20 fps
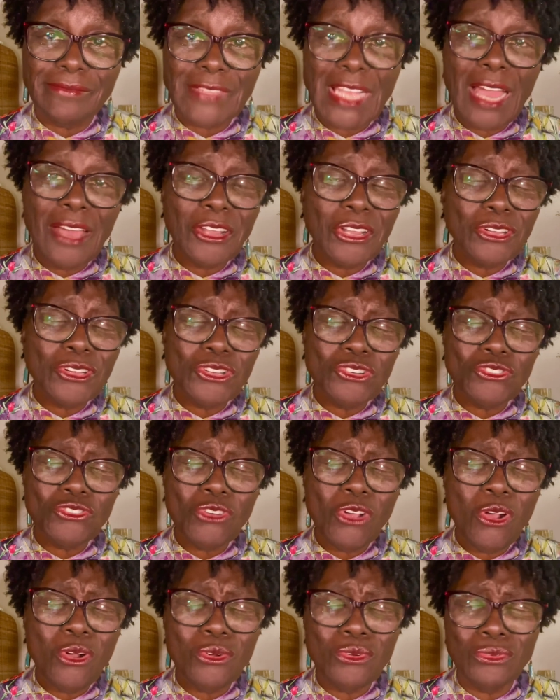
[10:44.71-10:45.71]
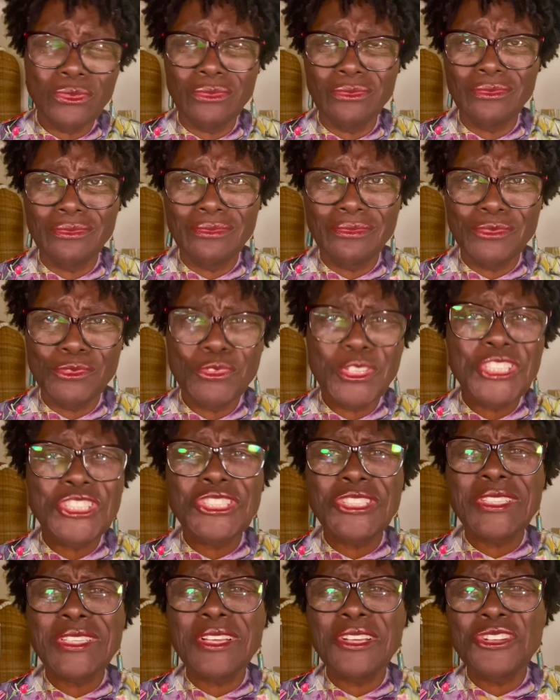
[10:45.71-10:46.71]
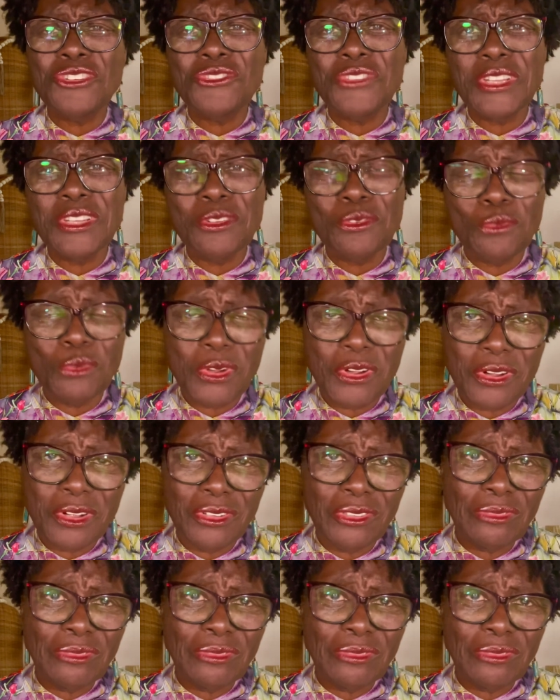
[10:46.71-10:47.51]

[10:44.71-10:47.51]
Out of control. Richest country in the world.